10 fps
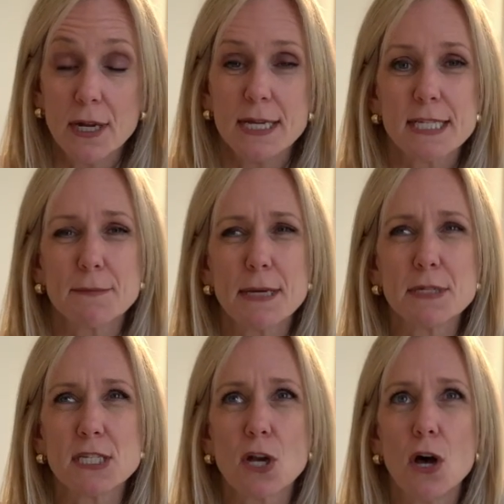Sometimes
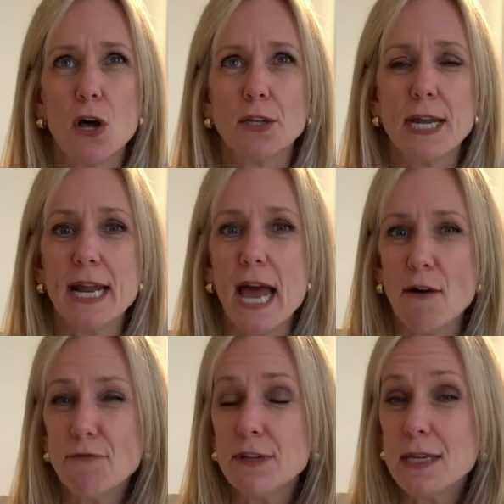it's called an
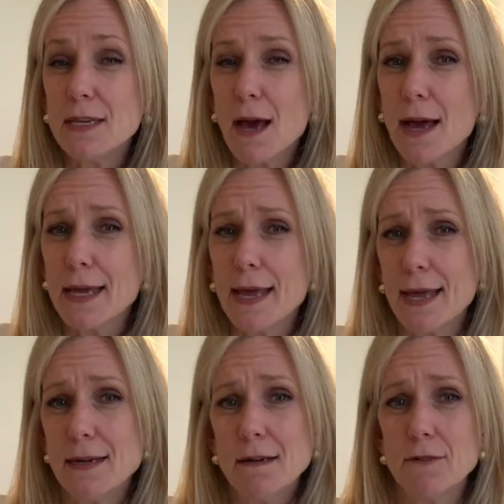
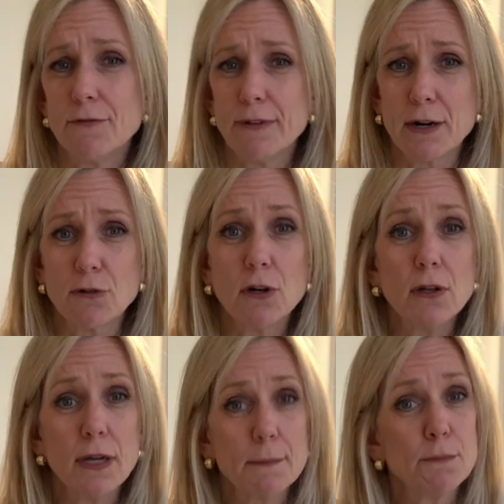FEIN, federal
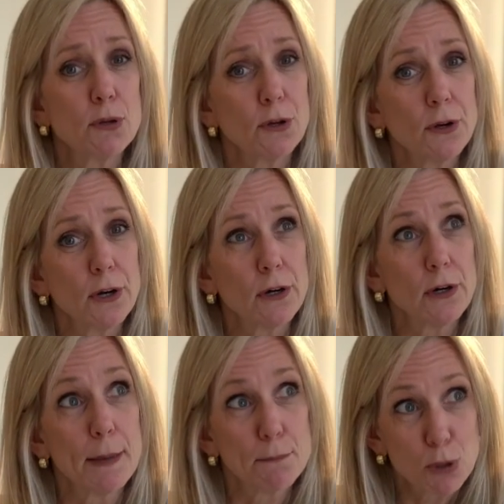employer
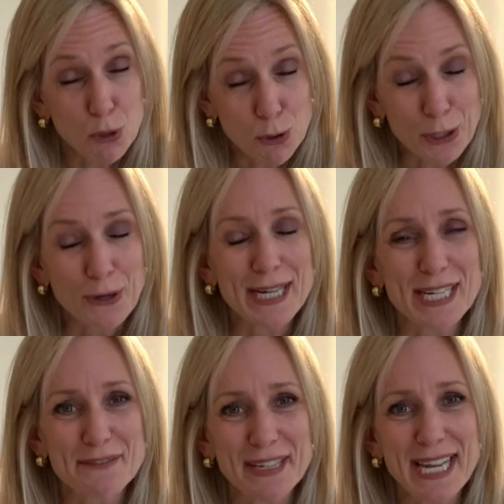
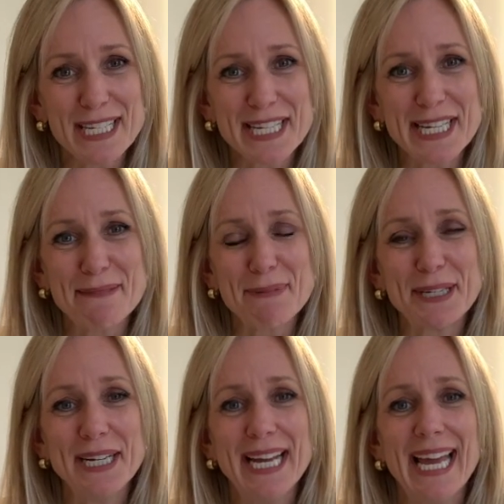identification
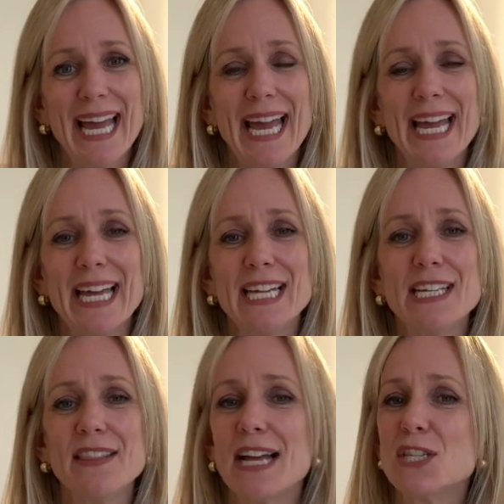number. And
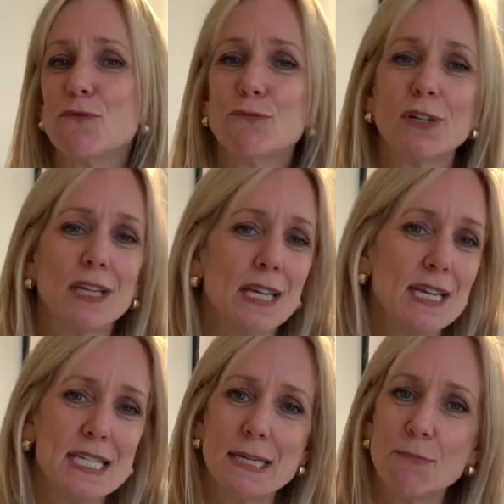that's a really easy